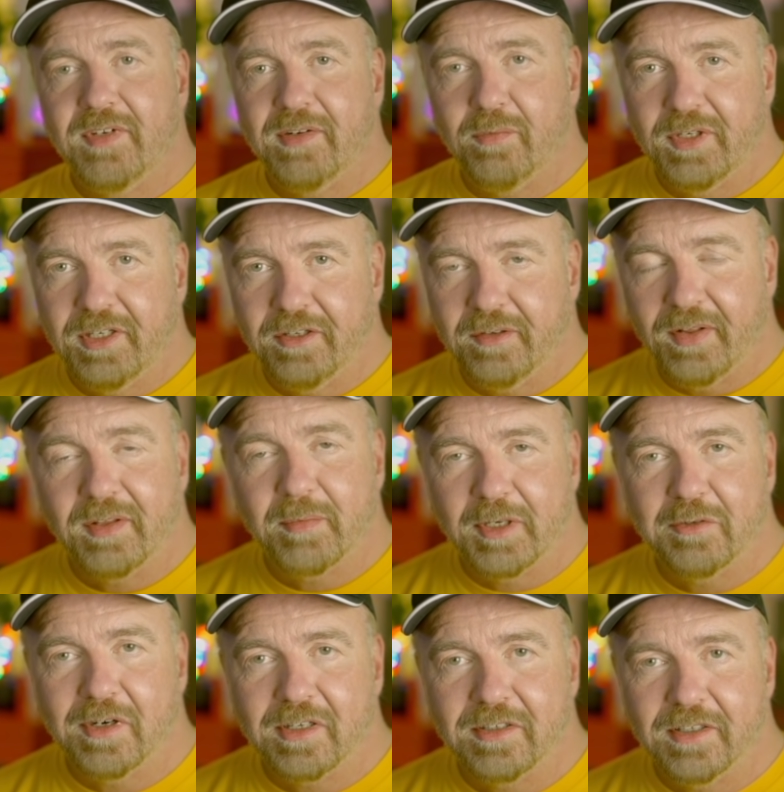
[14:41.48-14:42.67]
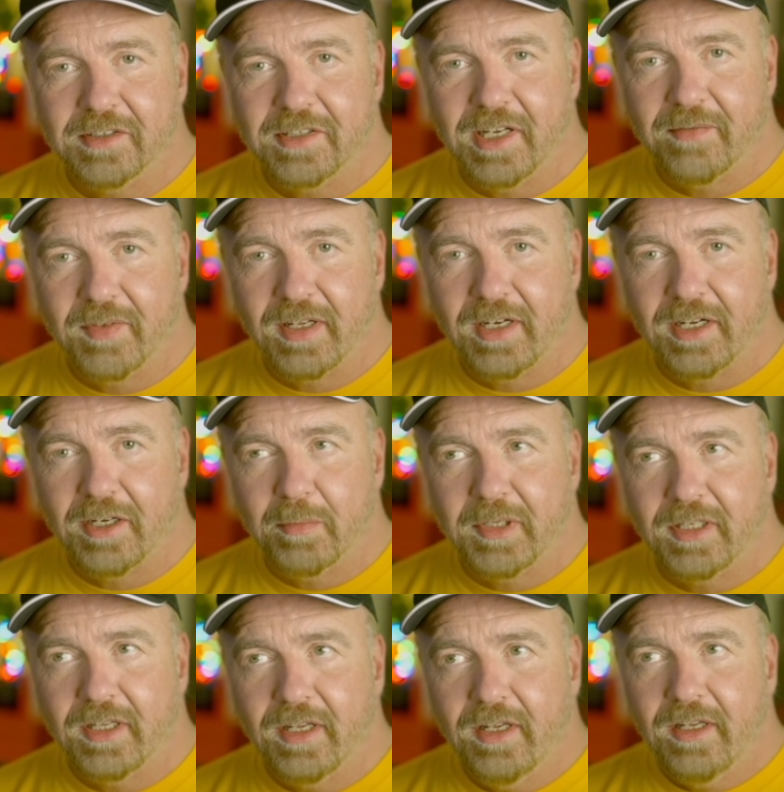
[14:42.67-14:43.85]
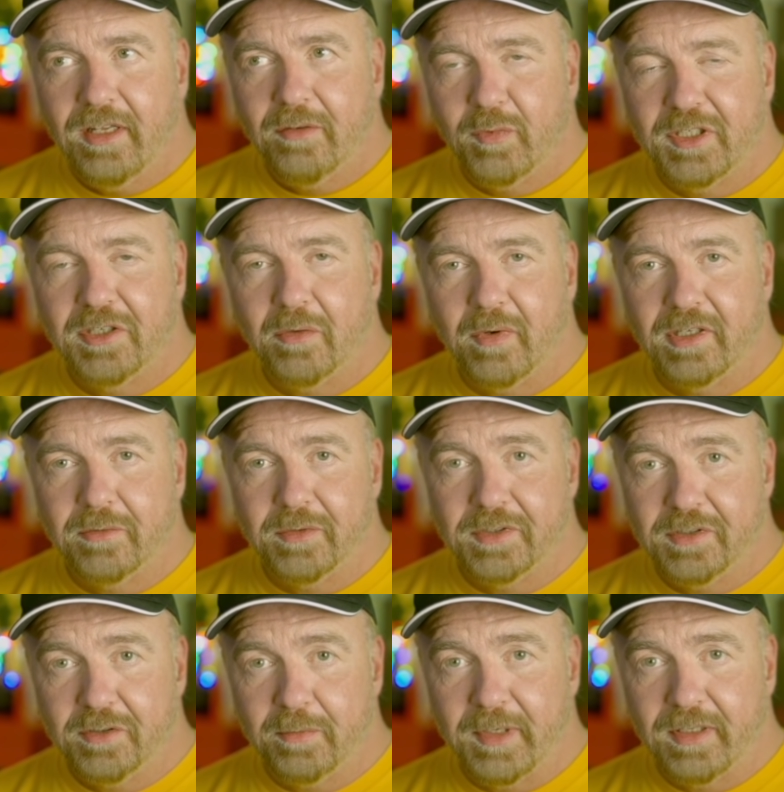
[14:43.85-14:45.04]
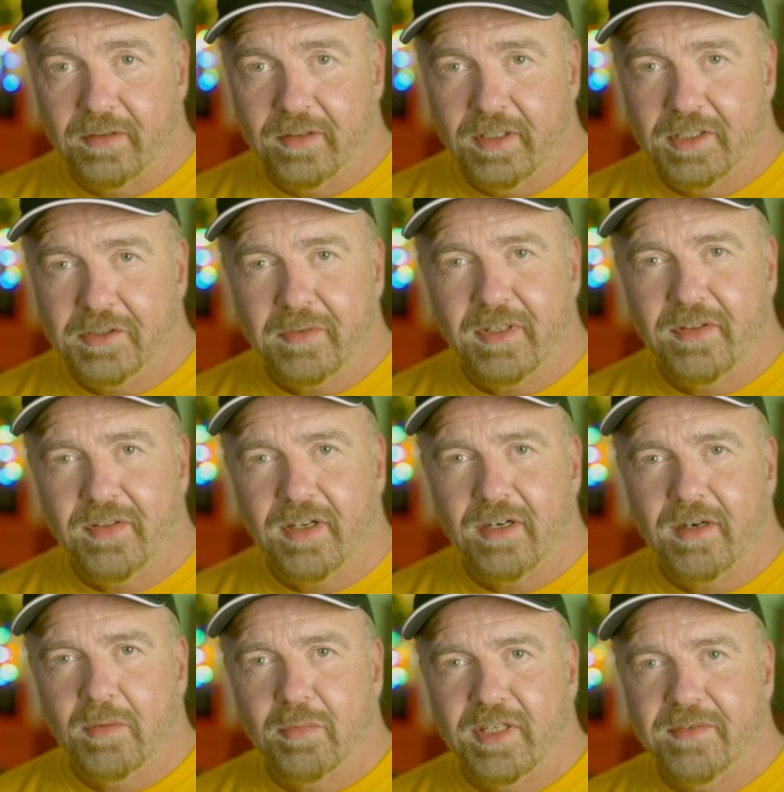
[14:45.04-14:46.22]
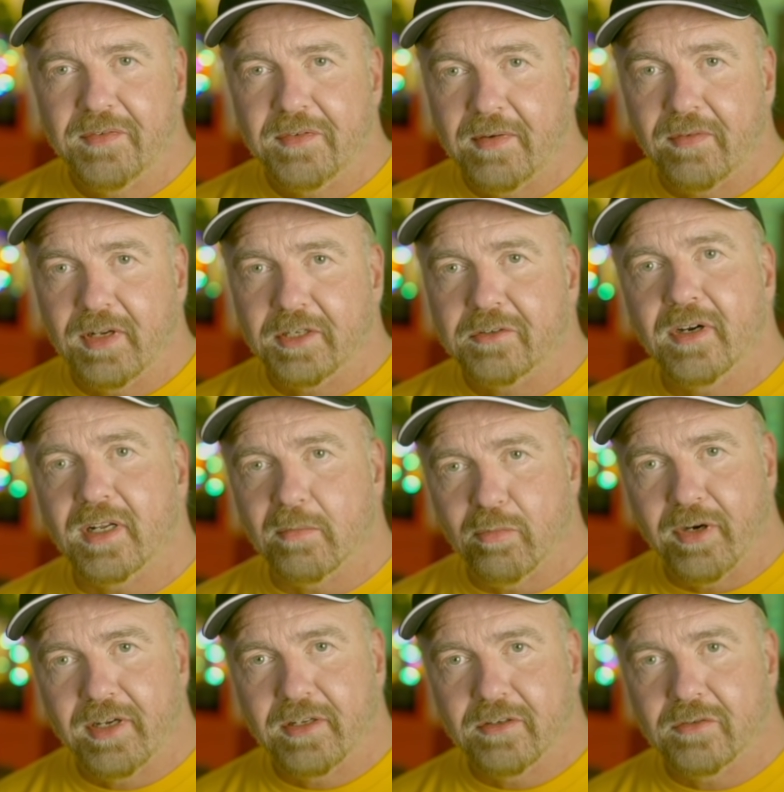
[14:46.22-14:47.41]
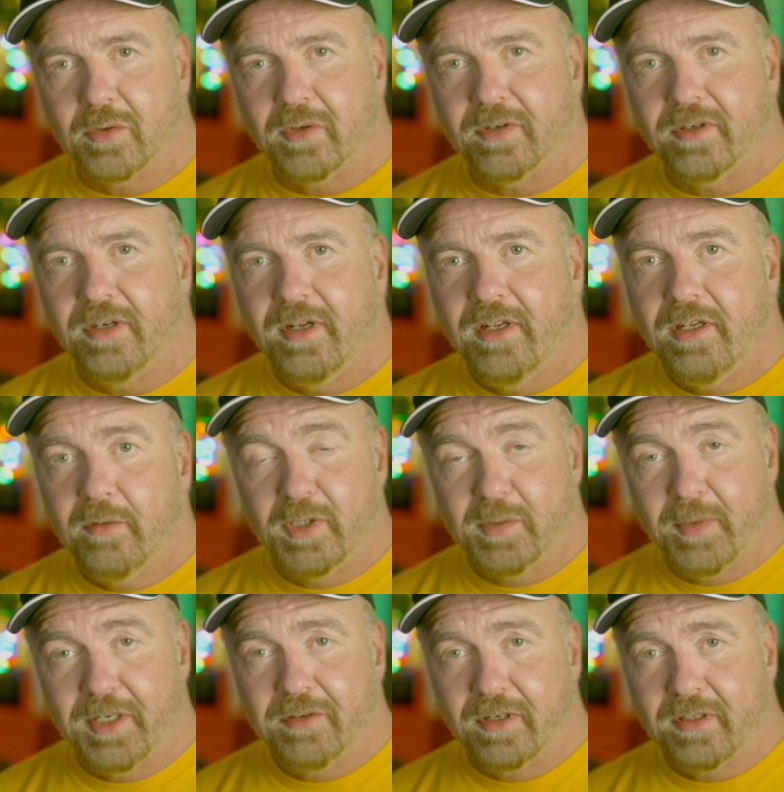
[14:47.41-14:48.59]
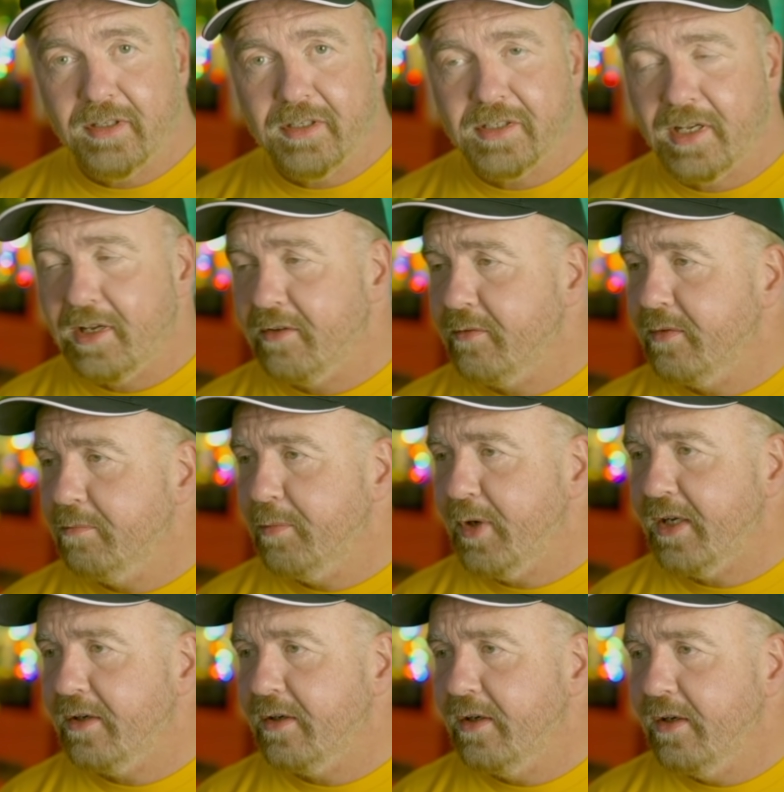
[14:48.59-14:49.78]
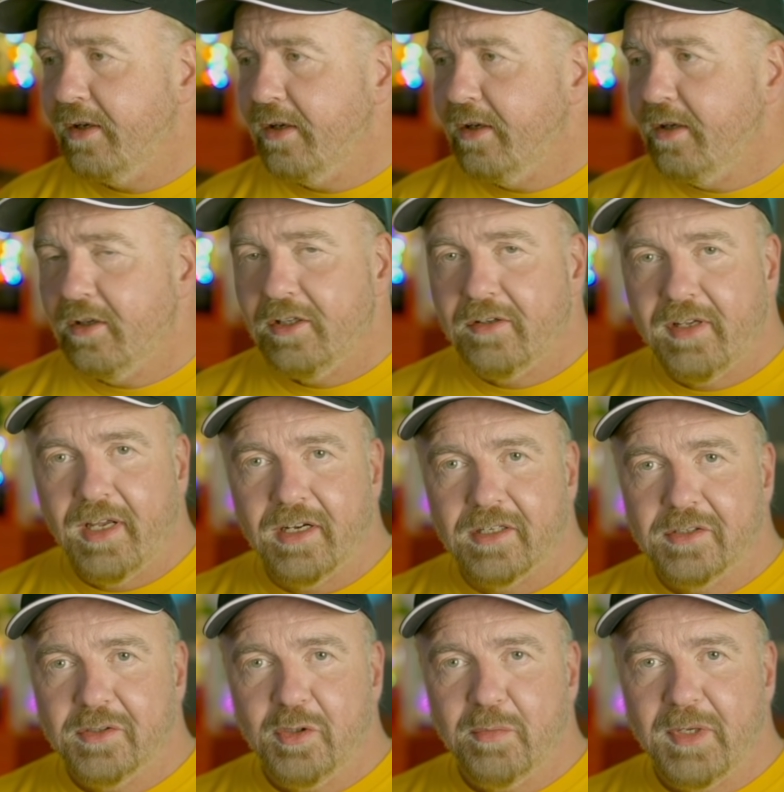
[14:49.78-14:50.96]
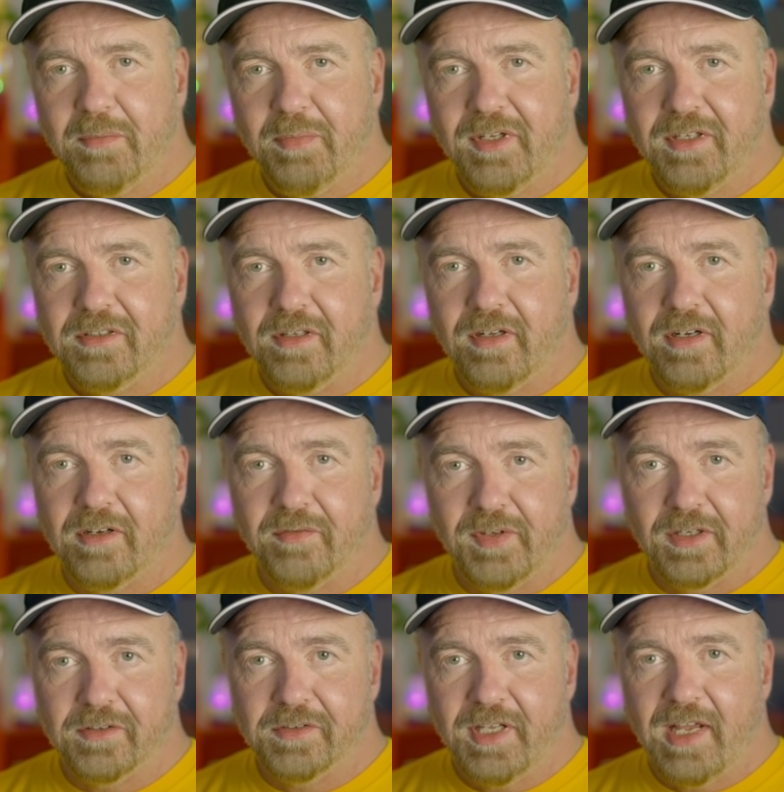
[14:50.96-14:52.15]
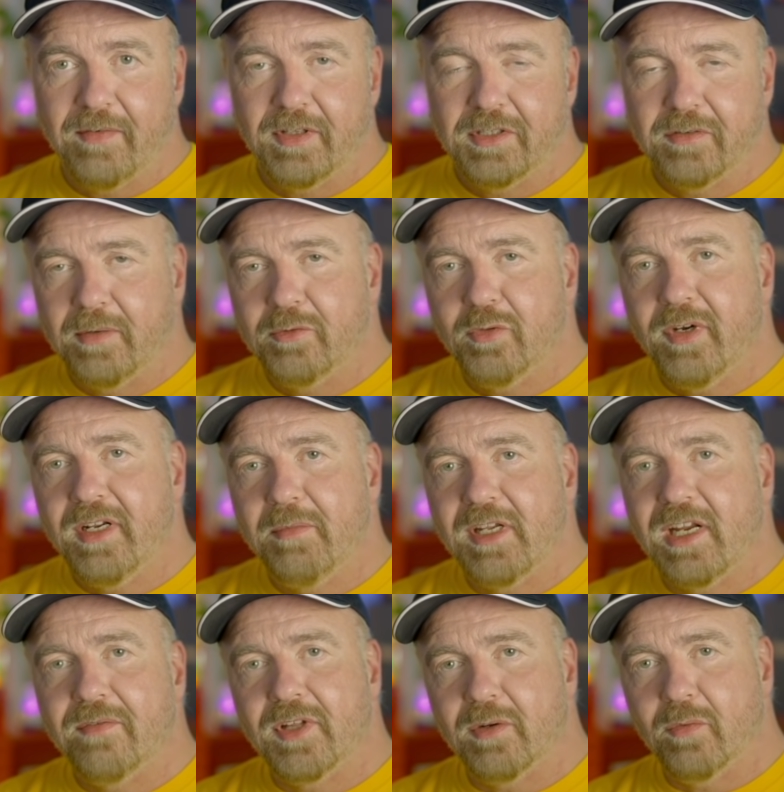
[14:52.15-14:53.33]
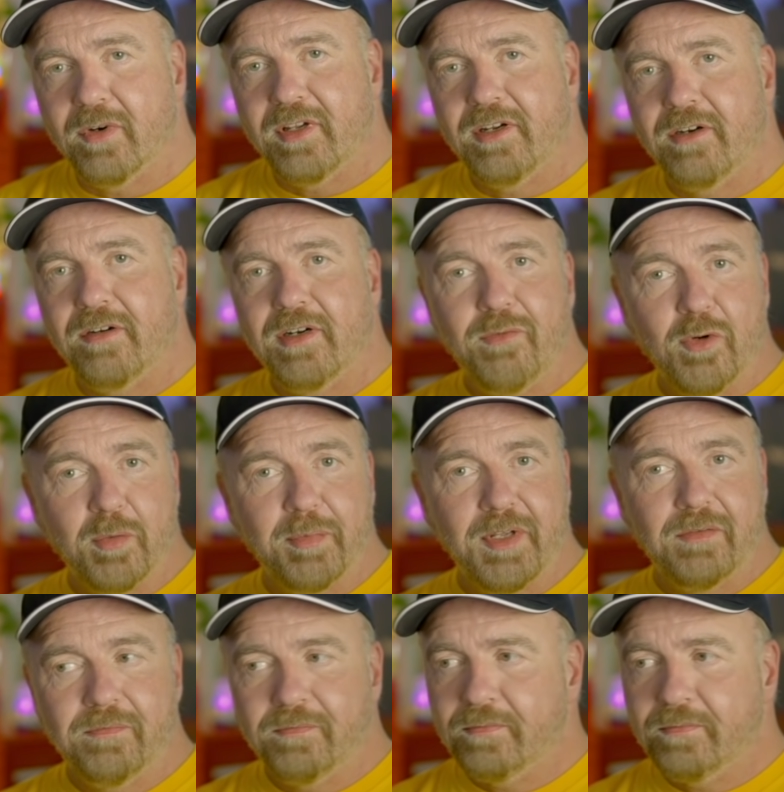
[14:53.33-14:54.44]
if we do, I think my truck does have that now, but we don't want to assume it. It's only there, I believe, if you have an electronic brake controller, which my truck does have, but you can't assume it because not all vehicles have it. So I'm trying to make everything work here on a four pin.